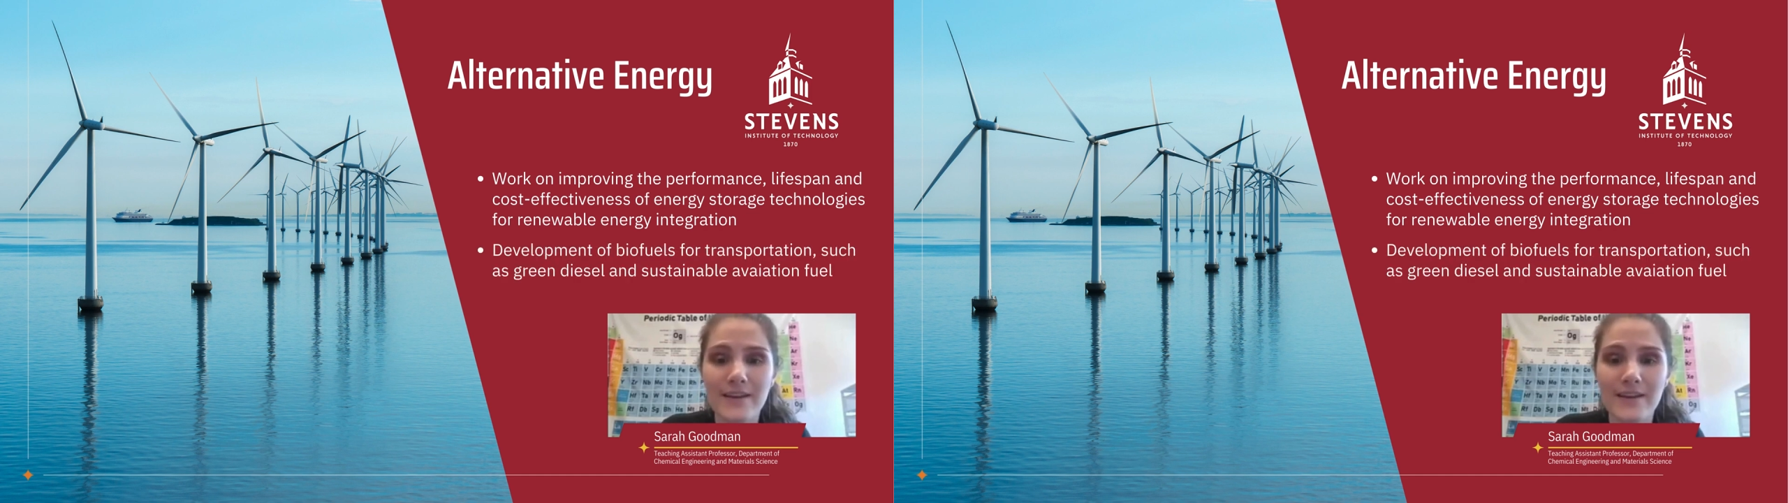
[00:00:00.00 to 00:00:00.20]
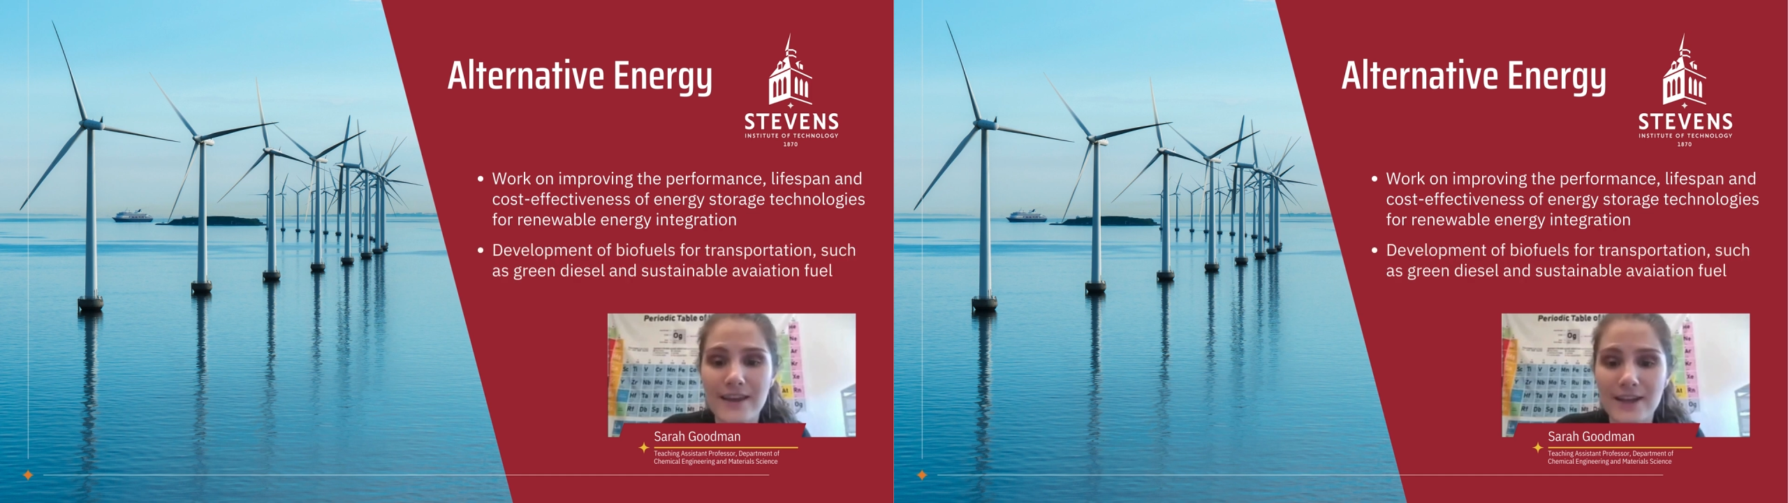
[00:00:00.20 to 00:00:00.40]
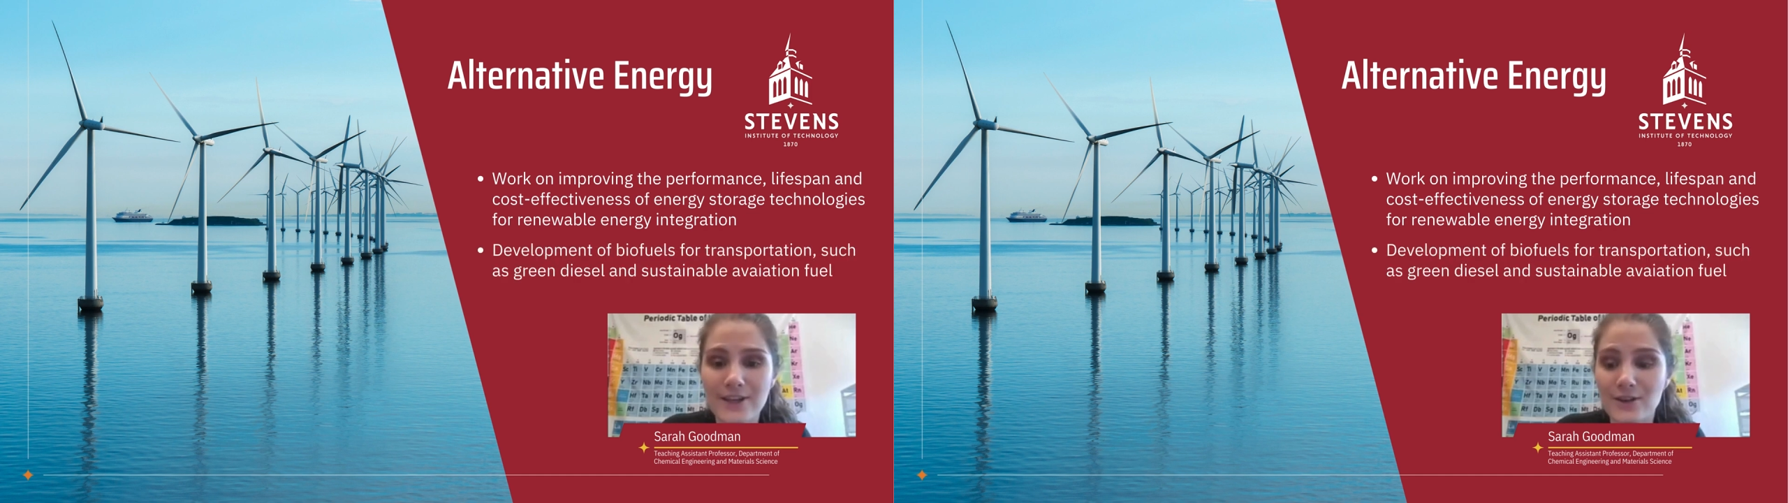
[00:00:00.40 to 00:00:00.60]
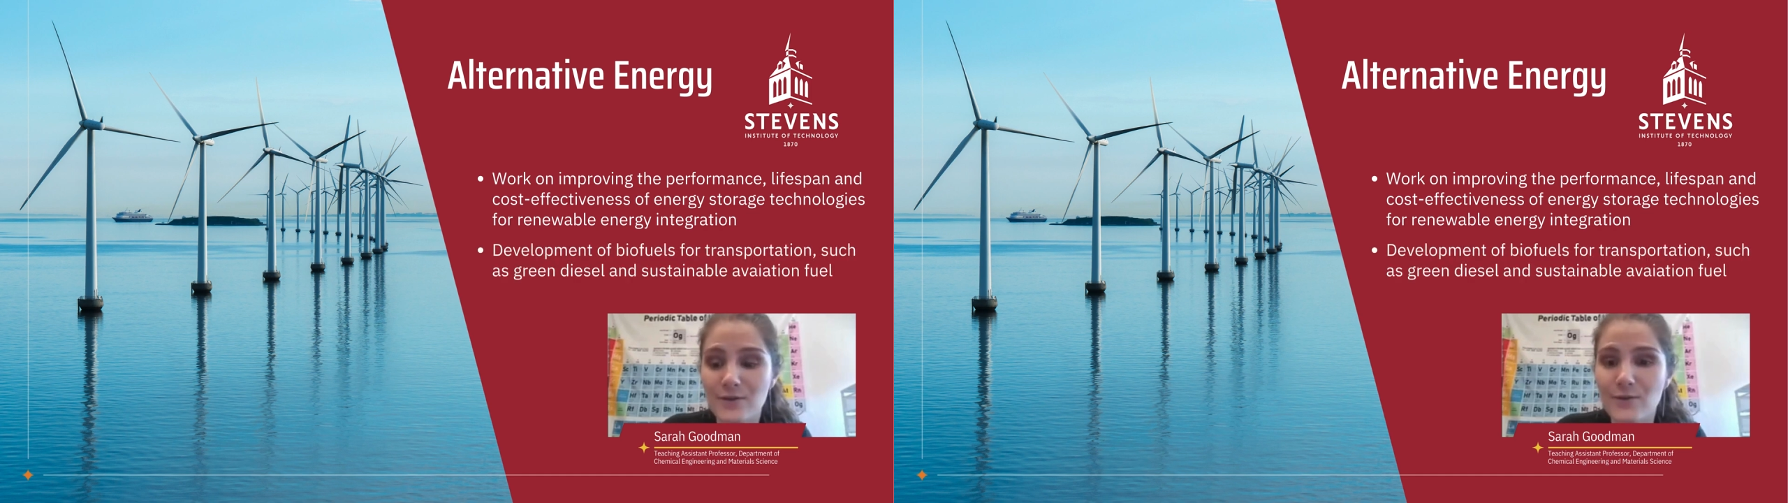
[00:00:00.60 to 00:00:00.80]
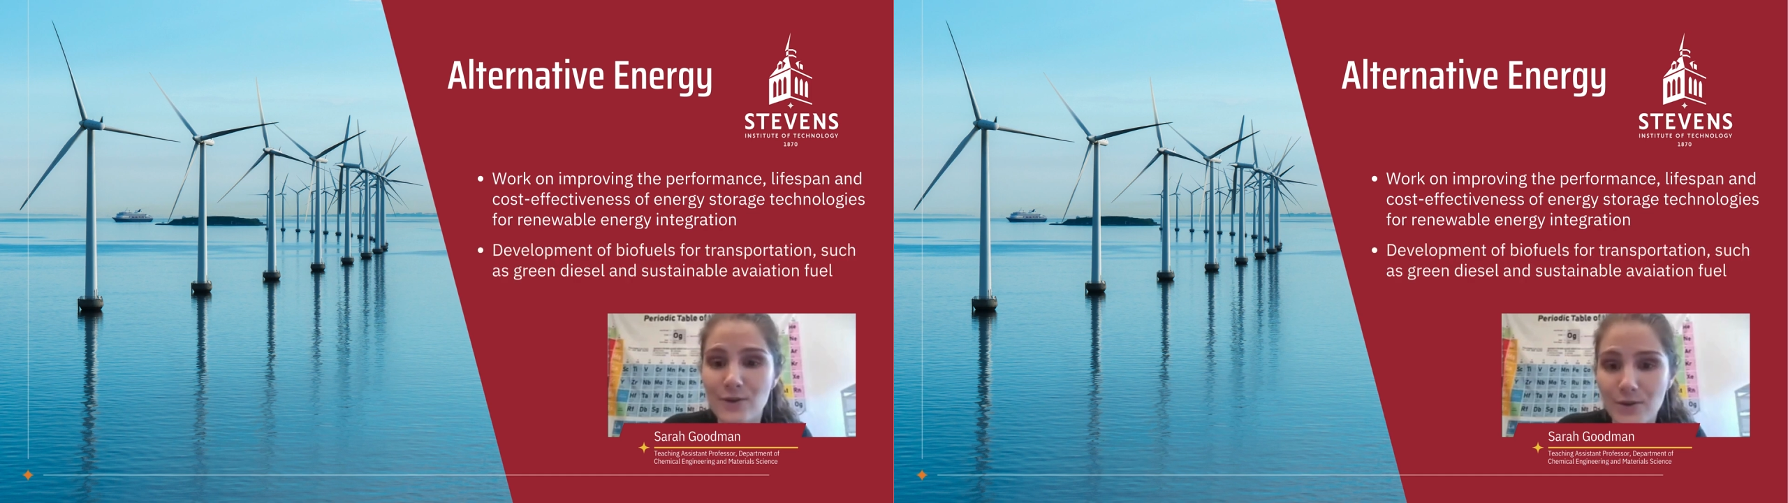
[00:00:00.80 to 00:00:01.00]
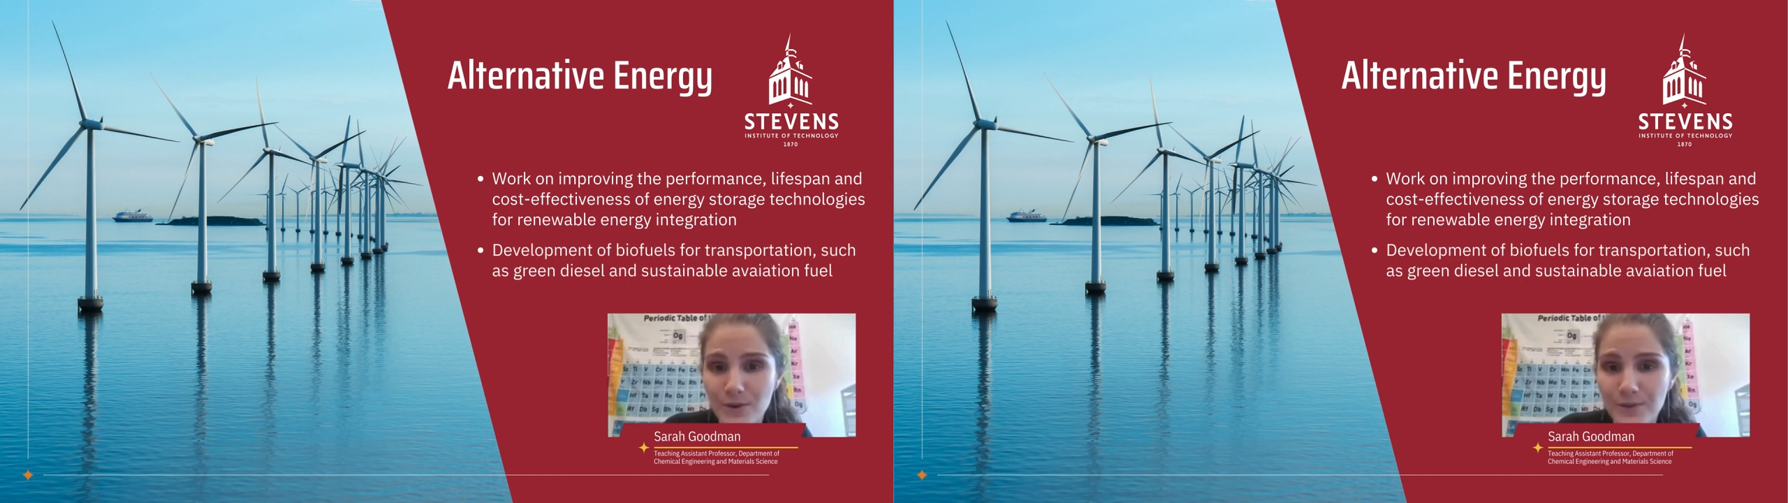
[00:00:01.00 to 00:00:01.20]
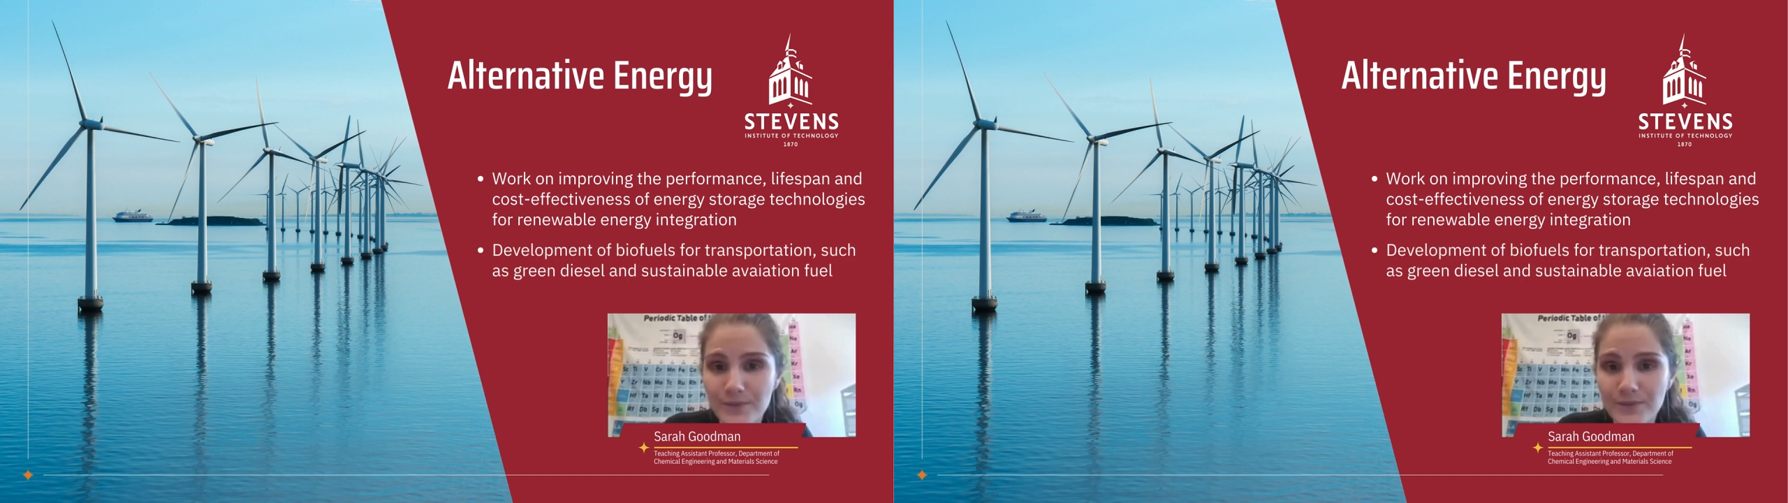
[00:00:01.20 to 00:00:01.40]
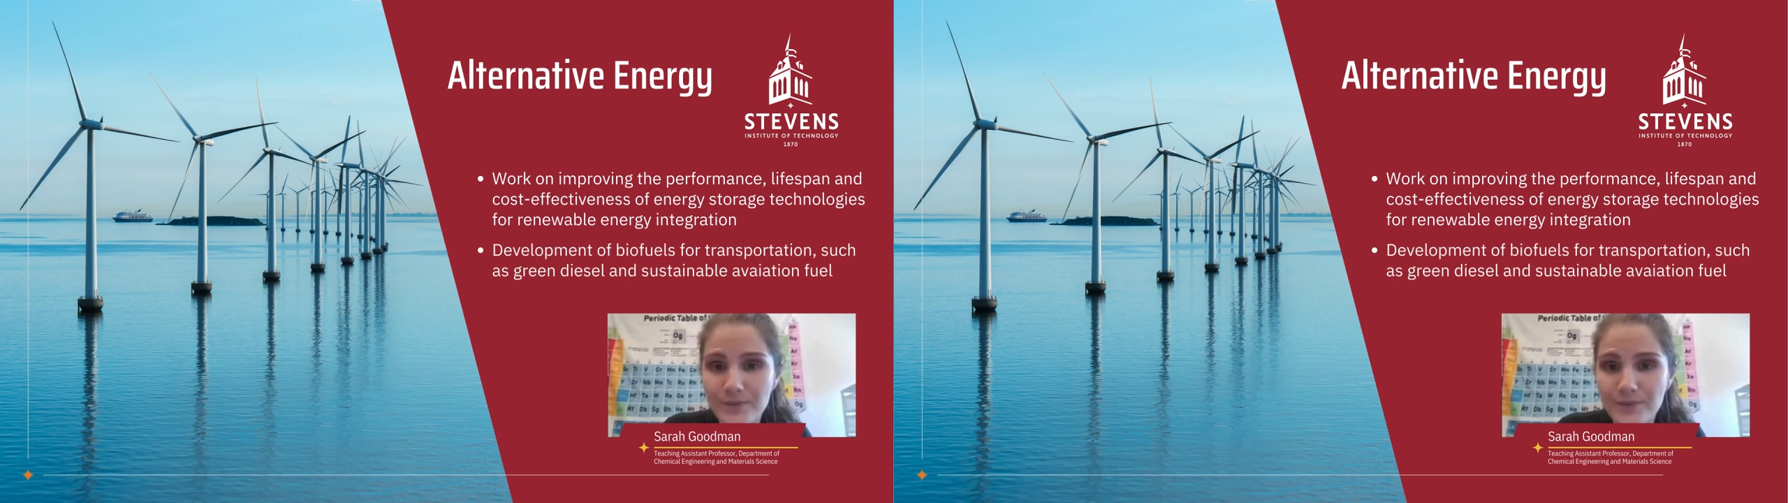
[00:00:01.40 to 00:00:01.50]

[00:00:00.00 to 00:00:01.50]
aviation fuel.